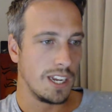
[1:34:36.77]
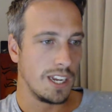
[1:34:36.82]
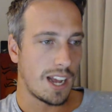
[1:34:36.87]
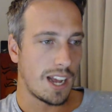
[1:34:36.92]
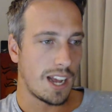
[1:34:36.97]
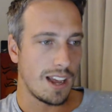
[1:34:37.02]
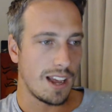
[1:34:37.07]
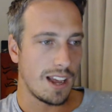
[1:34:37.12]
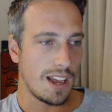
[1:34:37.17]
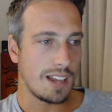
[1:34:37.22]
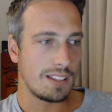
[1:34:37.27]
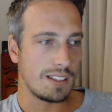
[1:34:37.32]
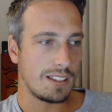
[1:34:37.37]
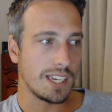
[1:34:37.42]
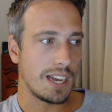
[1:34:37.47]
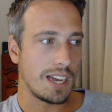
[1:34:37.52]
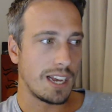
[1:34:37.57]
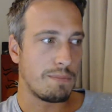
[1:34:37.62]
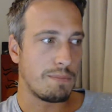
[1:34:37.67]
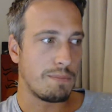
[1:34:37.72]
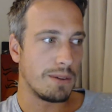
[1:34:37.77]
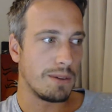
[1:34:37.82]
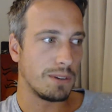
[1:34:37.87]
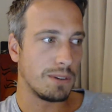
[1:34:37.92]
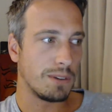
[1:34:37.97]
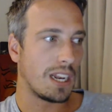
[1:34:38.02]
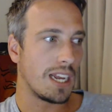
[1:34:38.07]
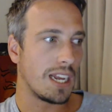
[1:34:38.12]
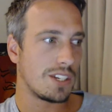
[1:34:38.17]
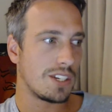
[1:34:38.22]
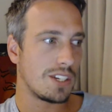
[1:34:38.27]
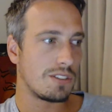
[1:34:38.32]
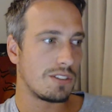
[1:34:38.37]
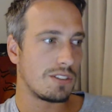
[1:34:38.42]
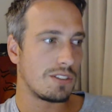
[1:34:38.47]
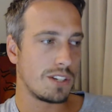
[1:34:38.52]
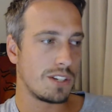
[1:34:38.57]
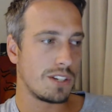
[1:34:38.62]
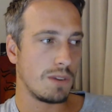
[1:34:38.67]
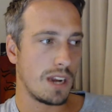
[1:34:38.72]
I think I play with less
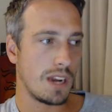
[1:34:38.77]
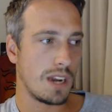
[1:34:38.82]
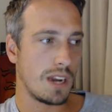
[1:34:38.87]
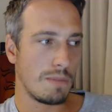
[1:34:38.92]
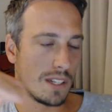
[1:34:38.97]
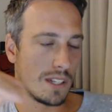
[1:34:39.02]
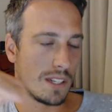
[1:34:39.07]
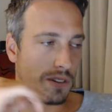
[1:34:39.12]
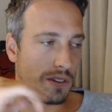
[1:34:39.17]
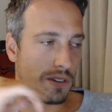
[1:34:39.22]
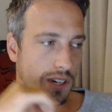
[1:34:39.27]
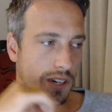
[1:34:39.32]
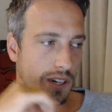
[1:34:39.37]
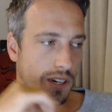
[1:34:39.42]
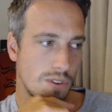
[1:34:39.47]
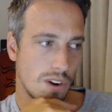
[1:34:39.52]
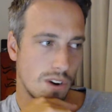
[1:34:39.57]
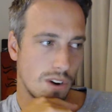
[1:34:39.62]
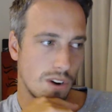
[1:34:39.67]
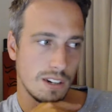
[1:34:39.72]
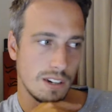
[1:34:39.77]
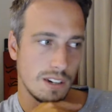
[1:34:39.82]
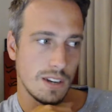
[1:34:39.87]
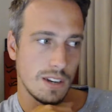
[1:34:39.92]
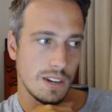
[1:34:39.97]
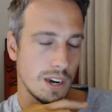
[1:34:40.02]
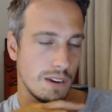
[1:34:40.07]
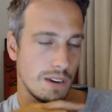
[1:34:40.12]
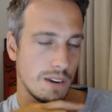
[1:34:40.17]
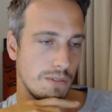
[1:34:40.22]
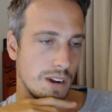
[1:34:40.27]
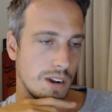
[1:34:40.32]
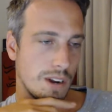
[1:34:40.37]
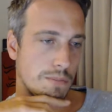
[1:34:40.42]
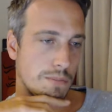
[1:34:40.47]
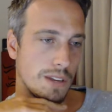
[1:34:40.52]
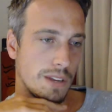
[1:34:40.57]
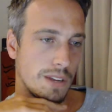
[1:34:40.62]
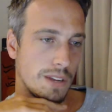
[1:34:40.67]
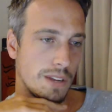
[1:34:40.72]
stress when I play 200, 400 than when I
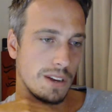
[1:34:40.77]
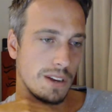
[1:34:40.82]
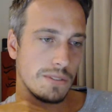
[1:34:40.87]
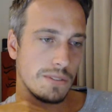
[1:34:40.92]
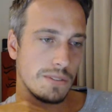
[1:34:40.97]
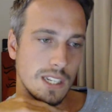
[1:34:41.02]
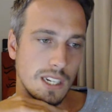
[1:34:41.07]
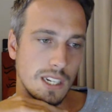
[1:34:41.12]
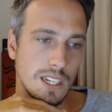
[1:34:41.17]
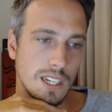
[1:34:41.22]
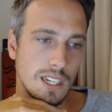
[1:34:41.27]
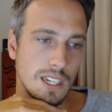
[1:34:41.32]
play 510.